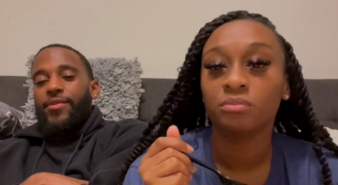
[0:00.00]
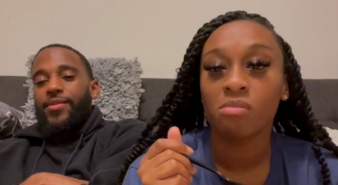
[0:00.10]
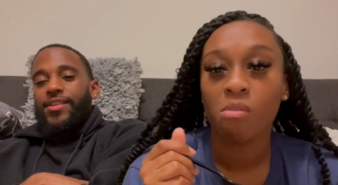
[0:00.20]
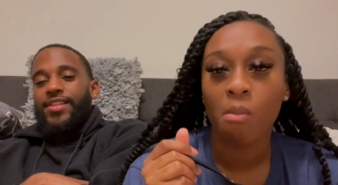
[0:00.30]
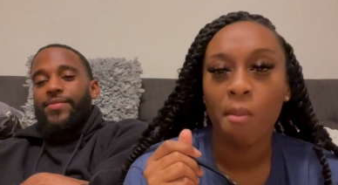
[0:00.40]

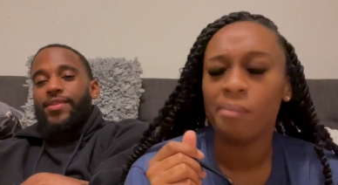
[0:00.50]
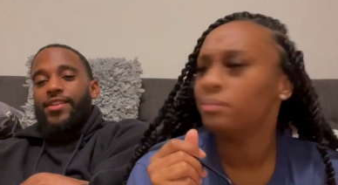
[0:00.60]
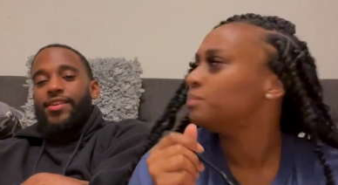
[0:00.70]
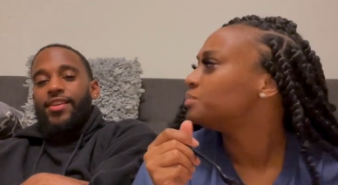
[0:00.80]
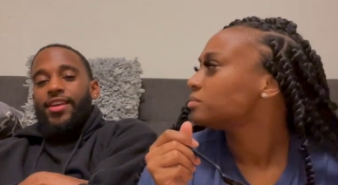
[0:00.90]
Speaker 1: with some of
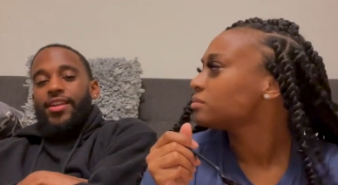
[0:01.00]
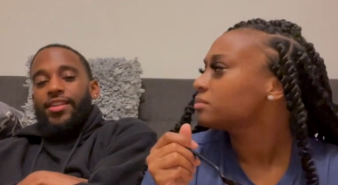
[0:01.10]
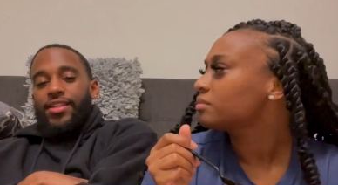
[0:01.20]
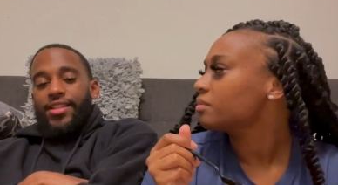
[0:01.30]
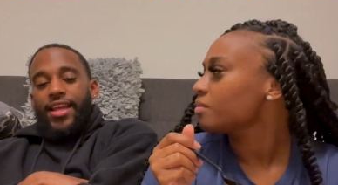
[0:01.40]

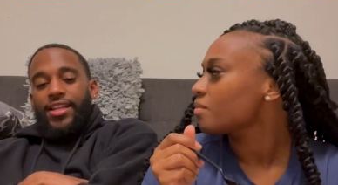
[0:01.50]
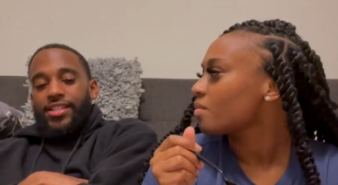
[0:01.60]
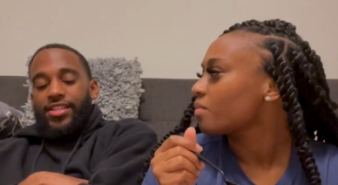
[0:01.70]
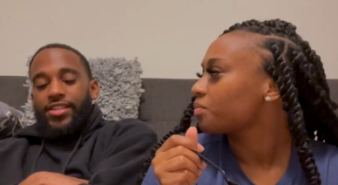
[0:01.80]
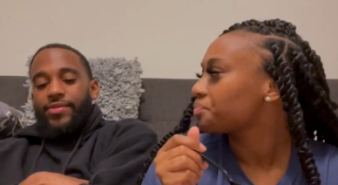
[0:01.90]
the, the things
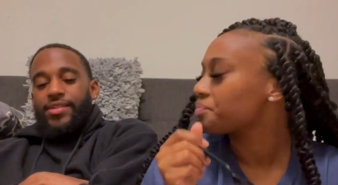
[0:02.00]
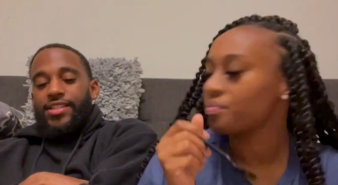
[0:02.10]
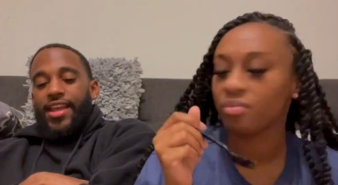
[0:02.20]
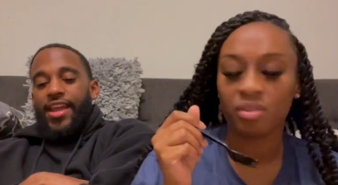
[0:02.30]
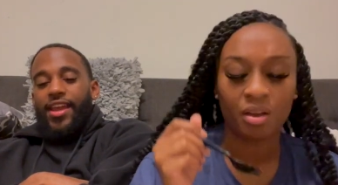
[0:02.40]
that she was
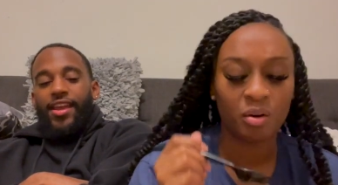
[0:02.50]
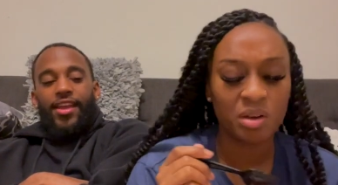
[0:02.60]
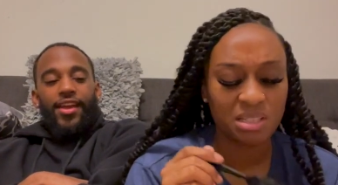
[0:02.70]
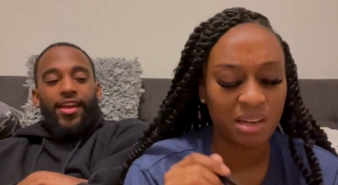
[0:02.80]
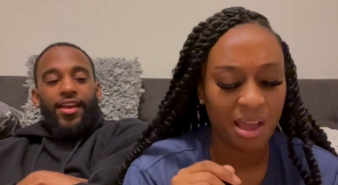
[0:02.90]
saying.
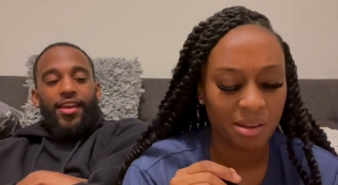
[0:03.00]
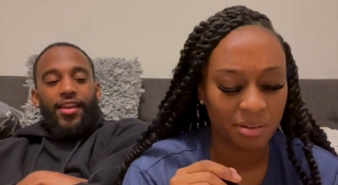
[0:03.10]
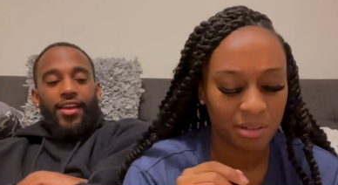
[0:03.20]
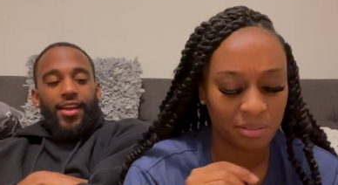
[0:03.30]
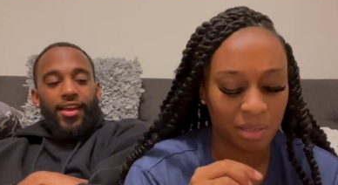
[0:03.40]
What's
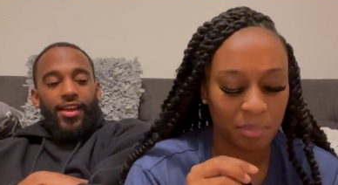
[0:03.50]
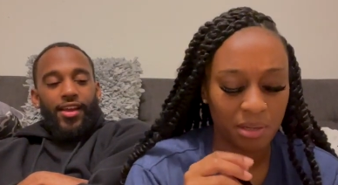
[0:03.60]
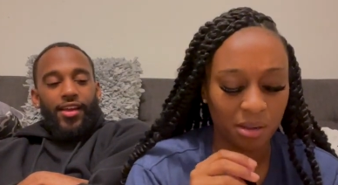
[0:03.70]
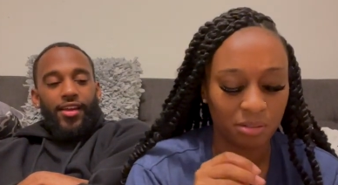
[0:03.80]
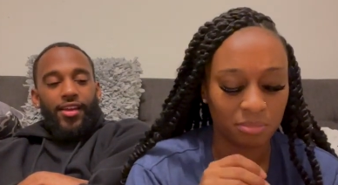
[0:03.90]
Speaker 2: inaccurate? Let
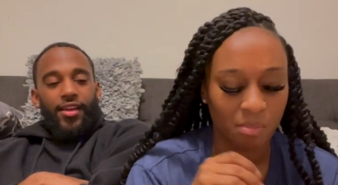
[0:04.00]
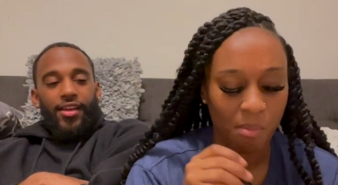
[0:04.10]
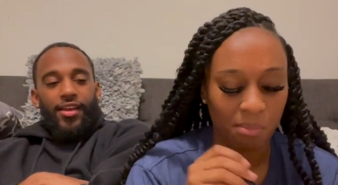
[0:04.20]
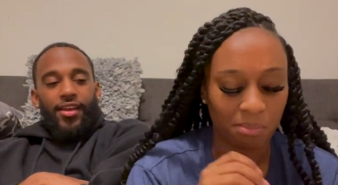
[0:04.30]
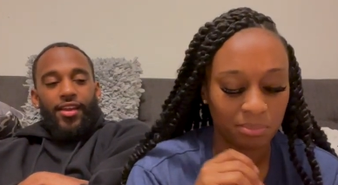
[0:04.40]
me know.
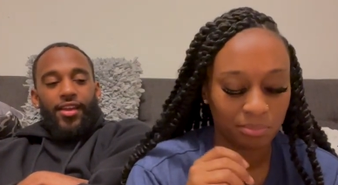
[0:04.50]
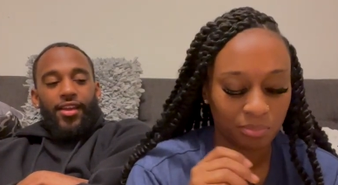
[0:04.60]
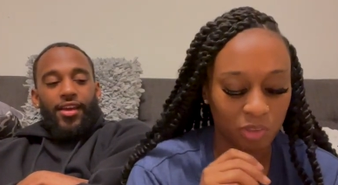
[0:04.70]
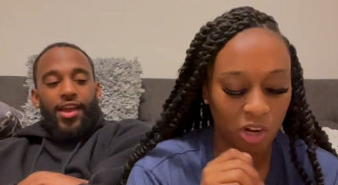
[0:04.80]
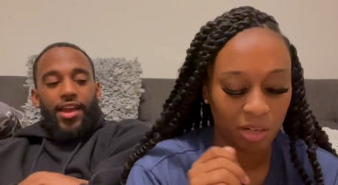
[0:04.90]

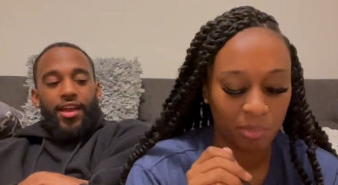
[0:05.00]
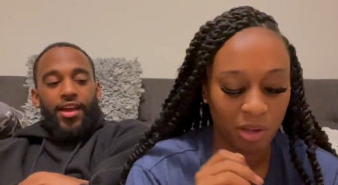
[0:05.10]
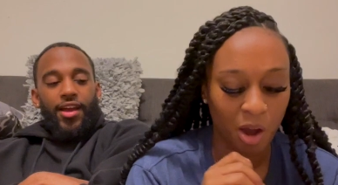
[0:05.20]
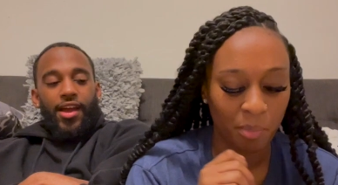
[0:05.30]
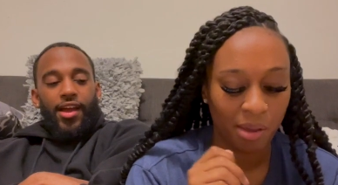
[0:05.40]
Call,
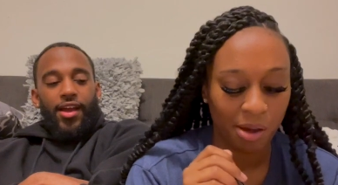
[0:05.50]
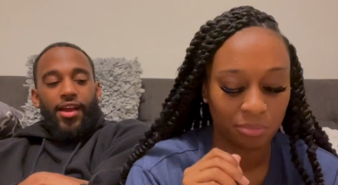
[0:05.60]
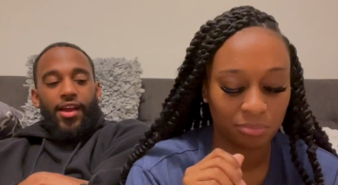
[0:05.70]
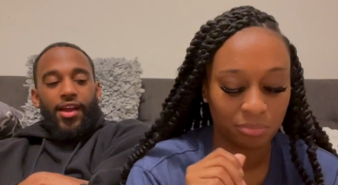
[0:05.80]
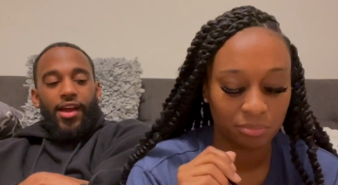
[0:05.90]
uh, call me out.
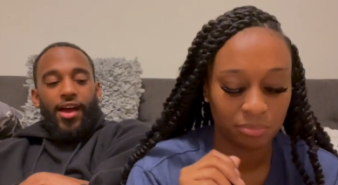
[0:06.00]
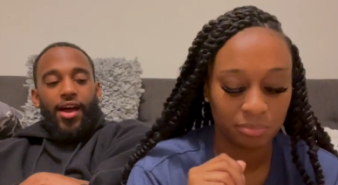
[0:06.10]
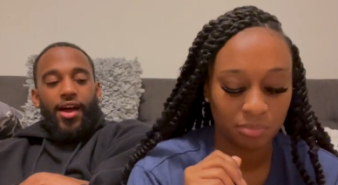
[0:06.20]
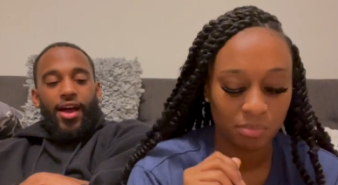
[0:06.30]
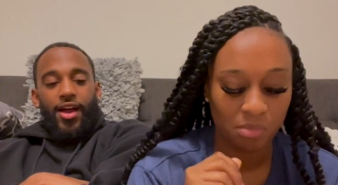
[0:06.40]
Speaker 1: Uh,
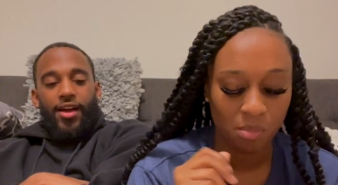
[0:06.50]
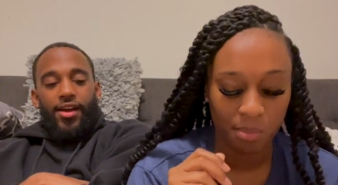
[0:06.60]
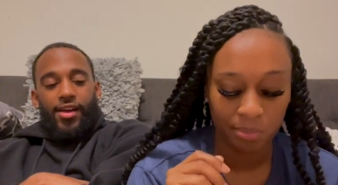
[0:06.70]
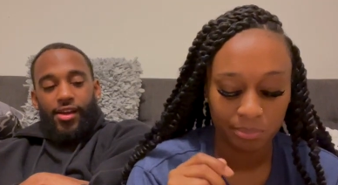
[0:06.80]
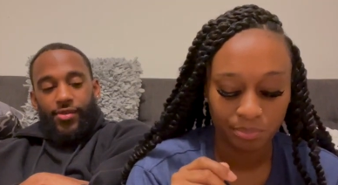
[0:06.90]

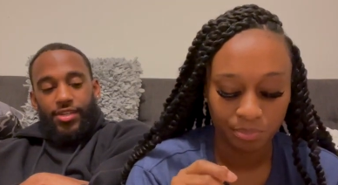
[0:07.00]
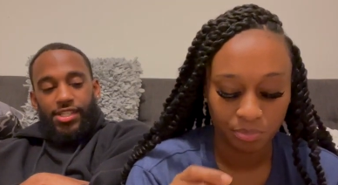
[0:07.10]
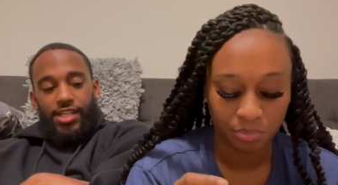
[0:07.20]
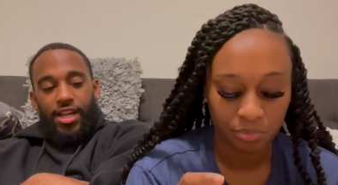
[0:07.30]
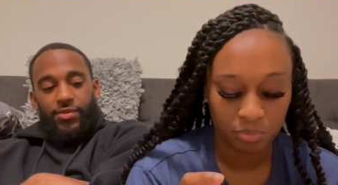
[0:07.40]
uh, what she
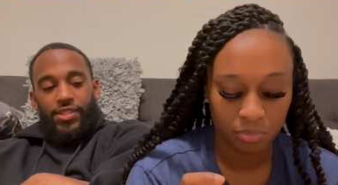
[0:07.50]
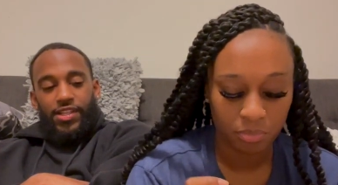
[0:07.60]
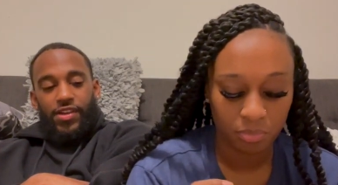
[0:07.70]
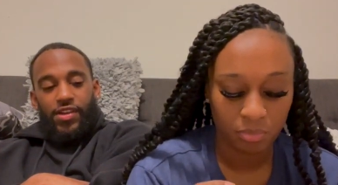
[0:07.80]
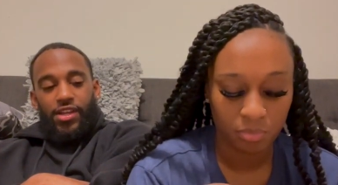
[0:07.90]
said I was
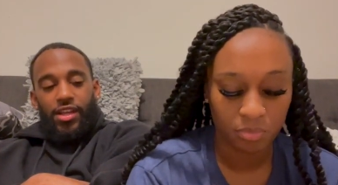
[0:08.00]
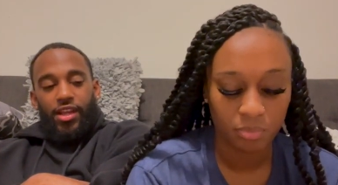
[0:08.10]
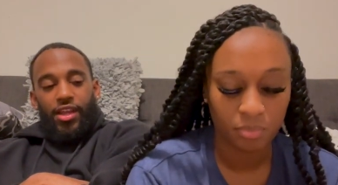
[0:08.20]
doing.